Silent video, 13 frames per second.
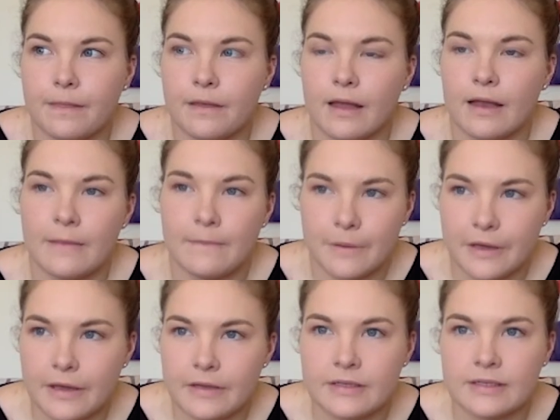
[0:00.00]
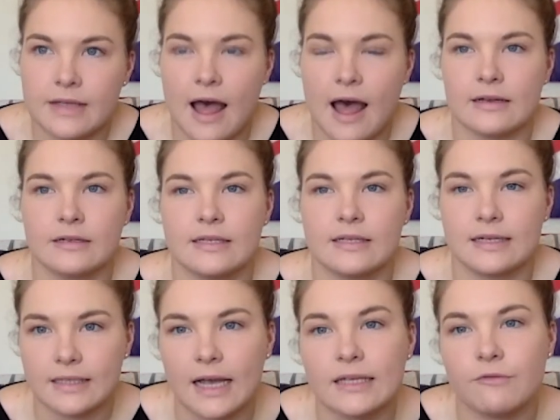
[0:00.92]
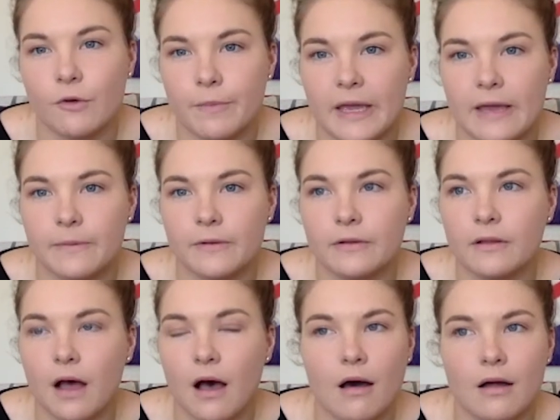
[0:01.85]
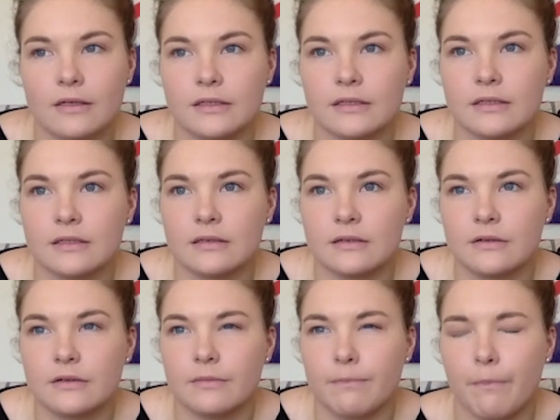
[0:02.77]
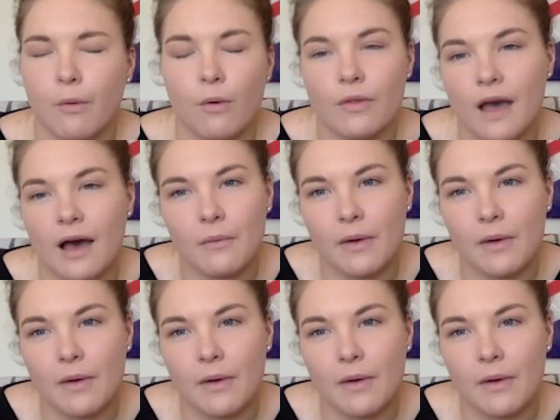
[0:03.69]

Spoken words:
Olympians and successful people aren't born that